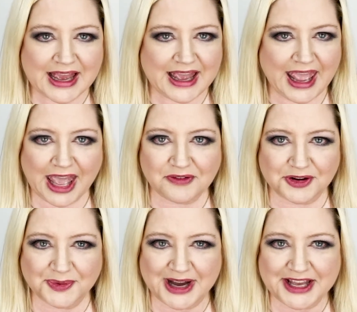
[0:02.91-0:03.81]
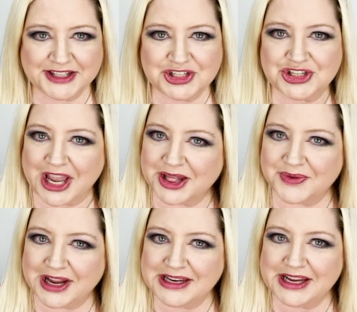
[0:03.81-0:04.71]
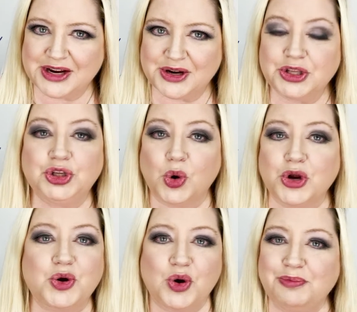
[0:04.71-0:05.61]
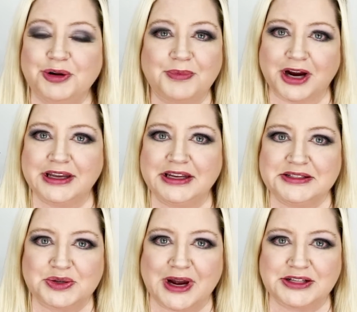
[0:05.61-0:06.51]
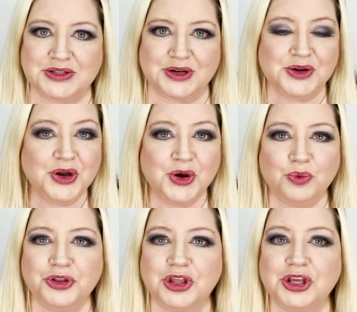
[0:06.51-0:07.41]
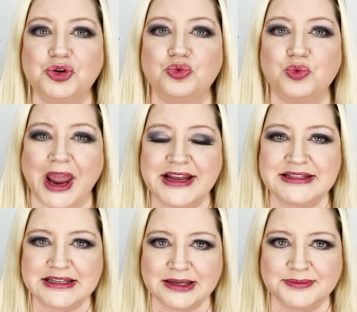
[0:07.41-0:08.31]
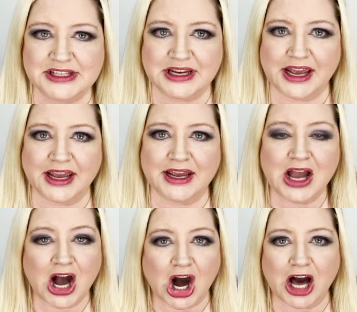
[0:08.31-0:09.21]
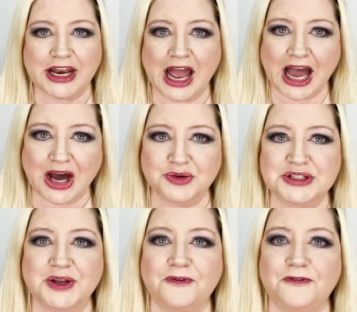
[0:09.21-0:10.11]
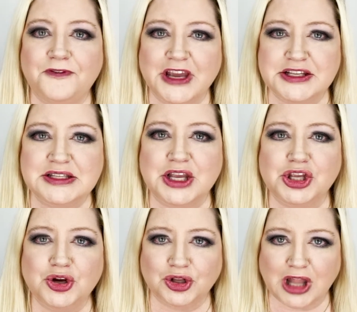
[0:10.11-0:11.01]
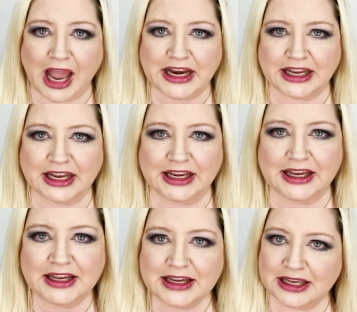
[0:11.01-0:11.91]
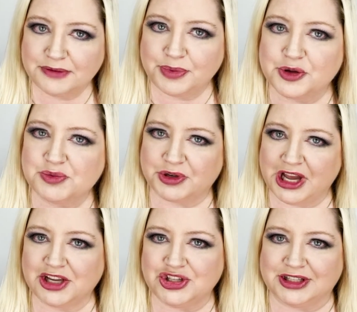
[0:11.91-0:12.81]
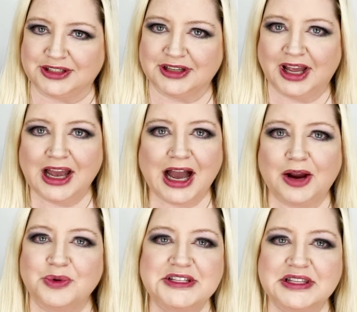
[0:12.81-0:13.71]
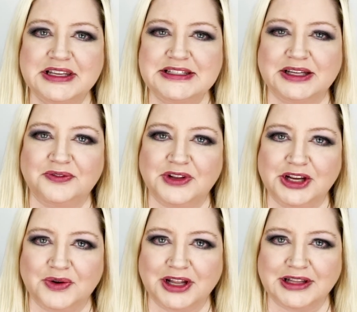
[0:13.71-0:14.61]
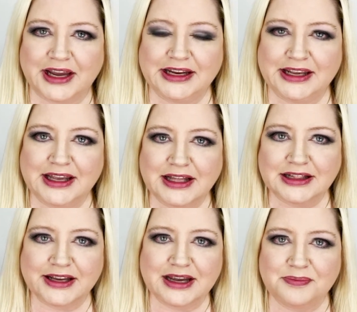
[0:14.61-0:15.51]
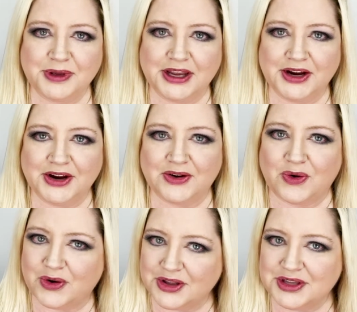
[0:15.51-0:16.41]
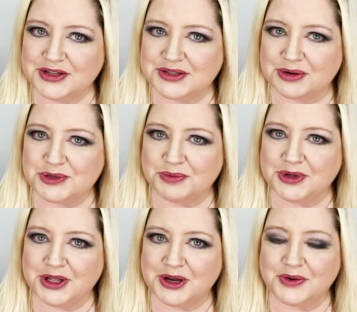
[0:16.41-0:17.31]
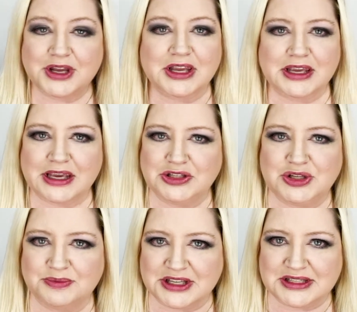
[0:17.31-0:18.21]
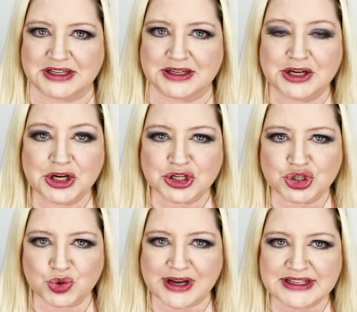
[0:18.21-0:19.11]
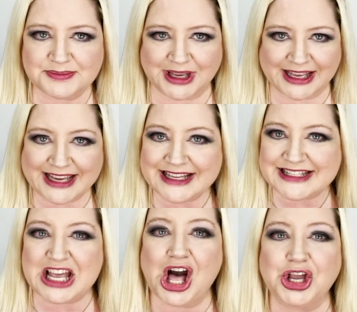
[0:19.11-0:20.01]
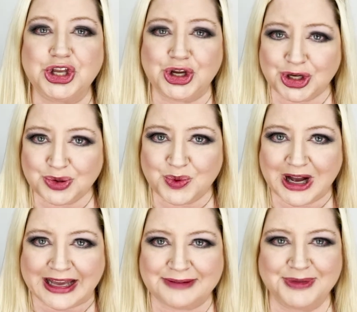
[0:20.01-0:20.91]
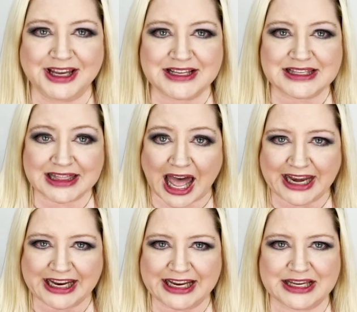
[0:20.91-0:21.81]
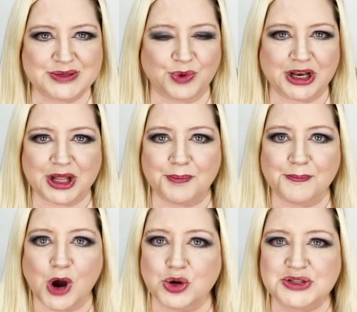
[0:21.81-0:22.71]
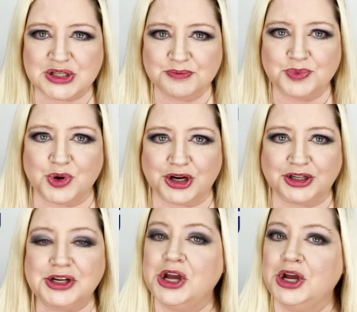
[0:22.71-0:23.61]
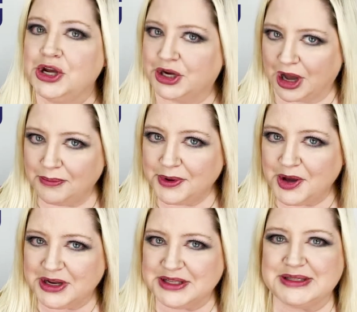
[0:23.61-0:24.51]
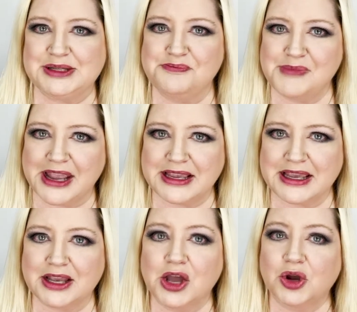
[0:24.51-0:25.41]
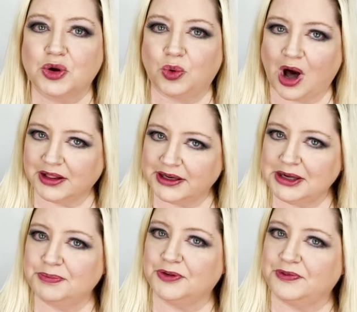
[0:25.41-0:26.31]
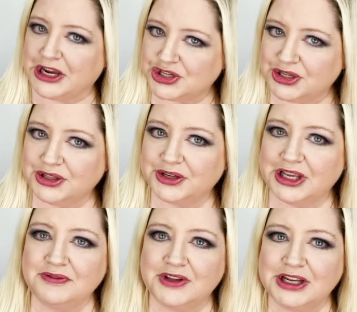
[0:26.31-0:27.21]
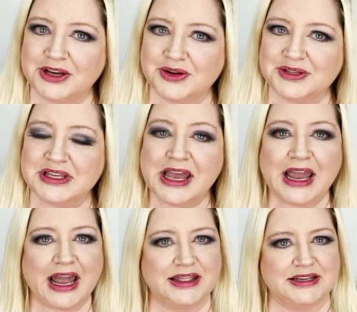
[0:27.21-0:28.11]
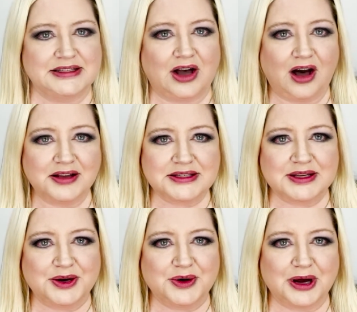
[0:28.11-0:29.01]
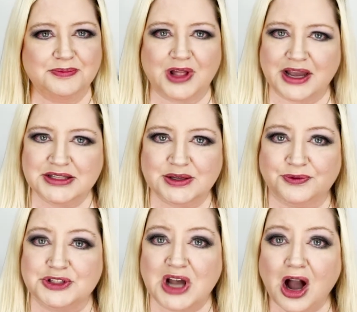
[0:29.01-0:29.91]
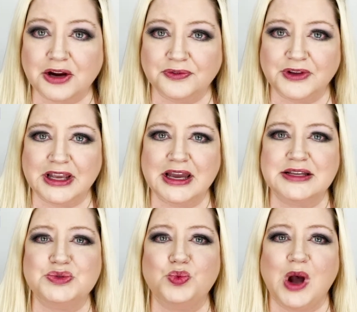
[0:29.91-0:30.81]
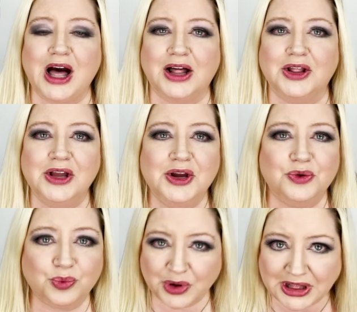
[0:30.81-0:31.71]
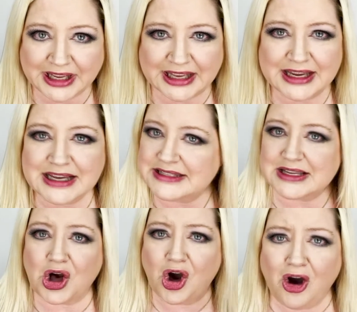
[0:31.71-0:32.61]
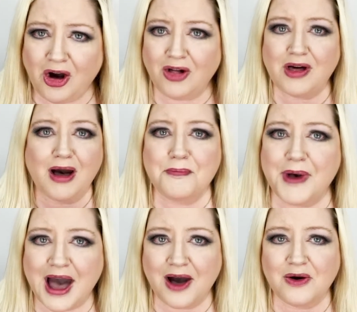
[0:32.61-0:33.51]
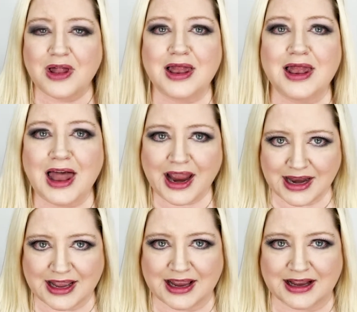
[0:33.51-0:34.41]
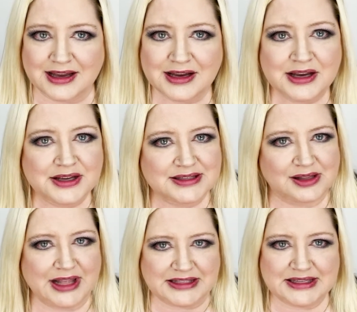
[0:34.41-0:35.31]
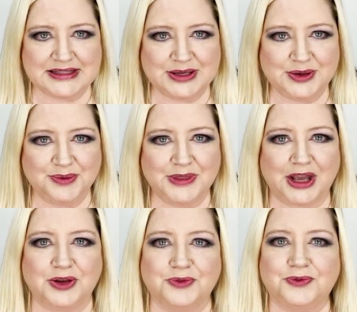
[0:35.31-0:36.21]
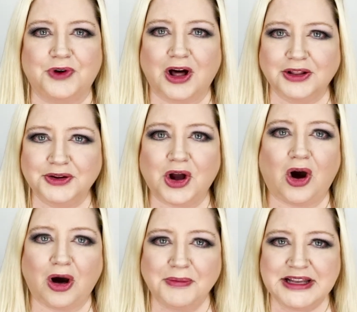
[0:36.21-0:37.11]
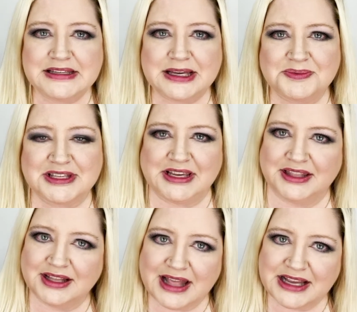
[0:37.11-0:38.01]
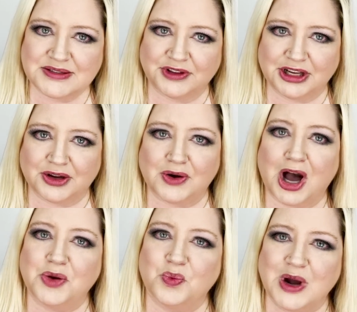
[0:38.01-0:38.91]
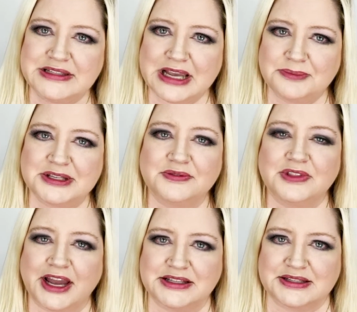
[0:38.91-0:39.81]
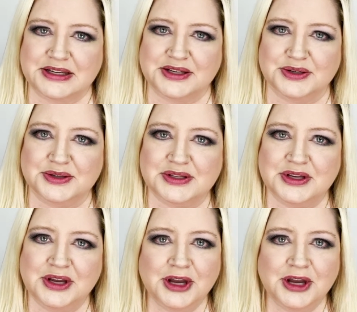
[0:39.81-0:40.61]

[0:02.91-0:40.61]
Hey everyone, Chey Loraine here, your corporate marketing director, with a great tip today on how to fix your lighting in post-production. I recently did a video on lighting. Click up here or in the description below in case you missed it. Trust me, it's a good one because lighting is one of the most important components to making quality professional looking videos, and this also applies to photography as well. Really, it's all about lighting. So let's assume that you followed all my tips in the last video on what types of lights to use.